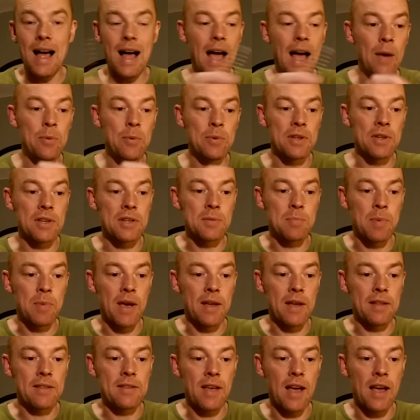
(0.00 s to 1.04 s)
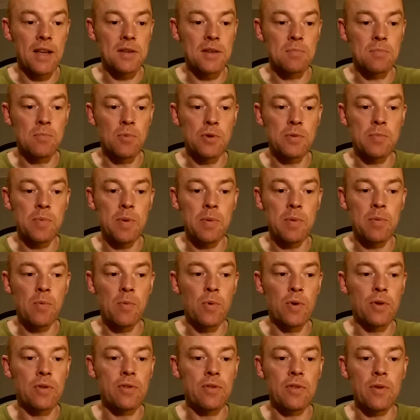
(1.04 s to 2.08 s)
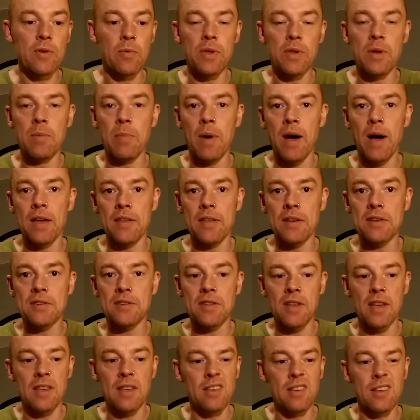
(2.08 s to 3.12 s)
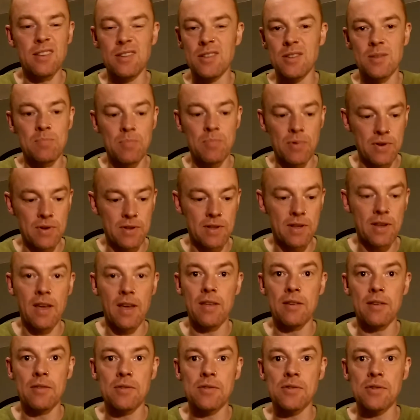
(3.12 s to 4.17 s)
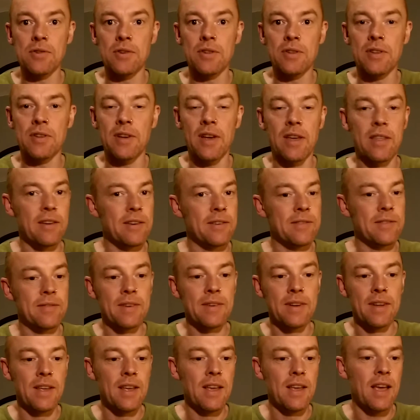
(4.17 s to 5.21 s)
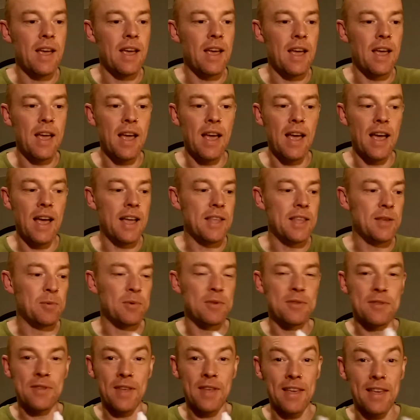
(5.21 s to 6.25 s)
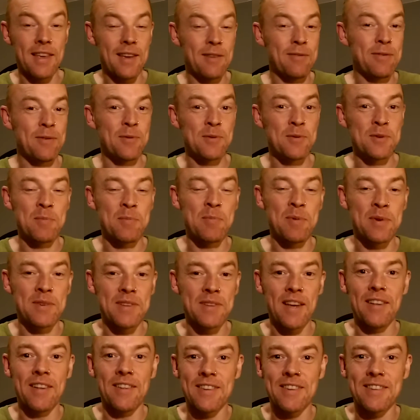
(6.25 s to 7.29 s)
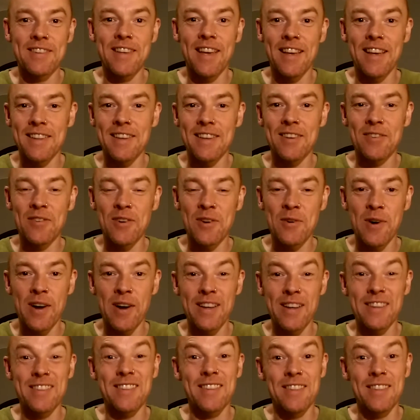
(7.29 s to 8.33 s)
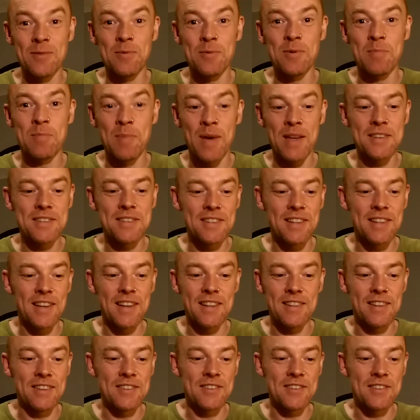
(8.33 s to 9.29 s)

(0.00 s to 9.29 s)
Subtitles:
I would expect, as most people would, that when you buy this thing, you just put it together and screw it together. And you would think if there was a particular technique required, they would mention it in the